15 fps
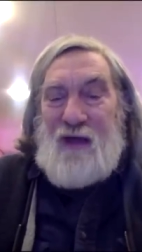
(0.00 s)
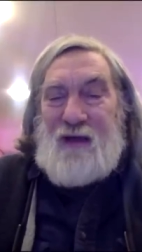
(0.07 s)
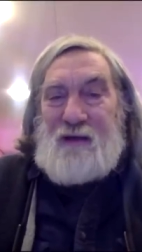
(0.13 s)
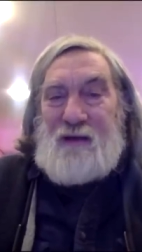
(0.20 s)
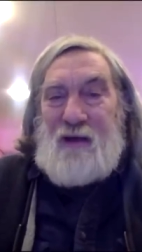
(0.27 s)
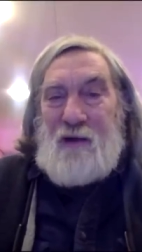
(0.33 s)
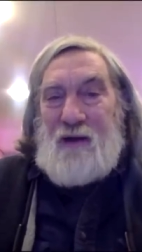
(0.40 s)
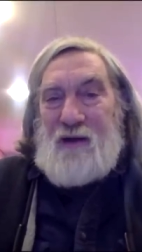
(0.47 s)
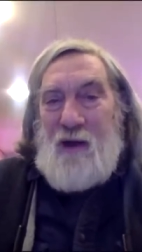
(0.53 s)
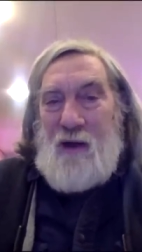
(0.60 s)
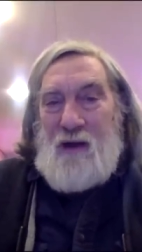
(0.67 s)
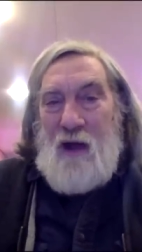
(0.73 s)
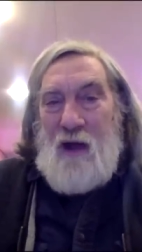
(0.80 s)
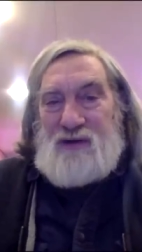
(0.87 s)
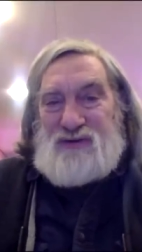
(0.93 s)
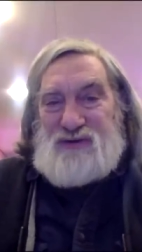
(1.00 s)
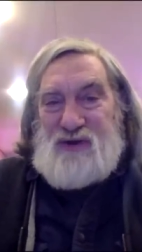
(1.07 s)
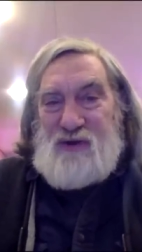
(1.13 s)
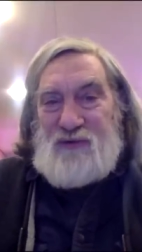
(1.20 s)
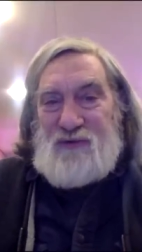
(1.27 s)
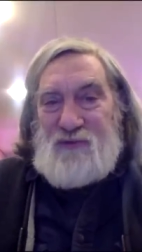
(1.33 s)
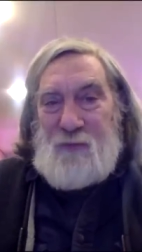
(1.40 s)
the
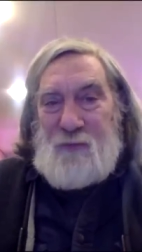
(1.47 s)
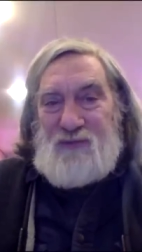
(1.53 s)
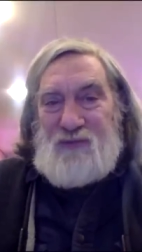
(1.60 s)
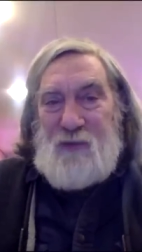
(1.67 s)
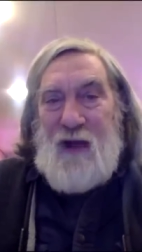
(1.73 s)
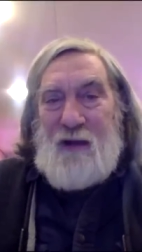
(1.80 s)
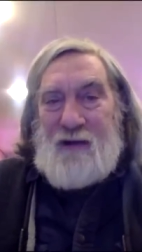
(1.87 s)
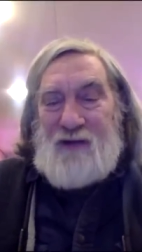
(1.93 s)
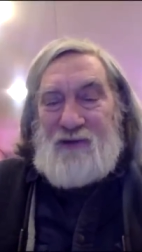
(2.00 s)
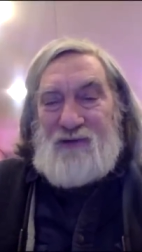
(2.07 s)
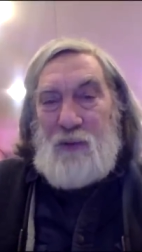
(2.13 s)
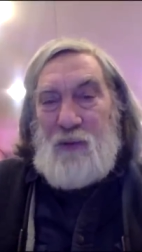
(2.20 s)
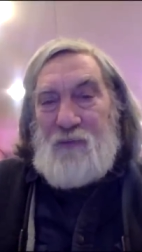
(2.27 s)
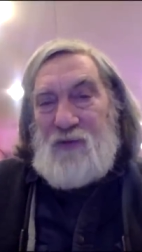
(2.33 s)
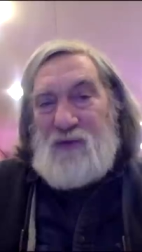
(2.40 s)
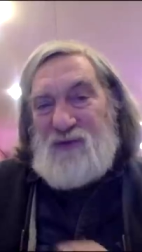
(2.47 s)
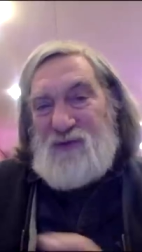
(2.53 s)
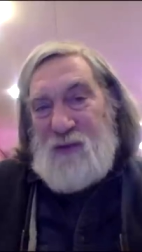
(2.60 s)
secondary uh, shoots from sprouting.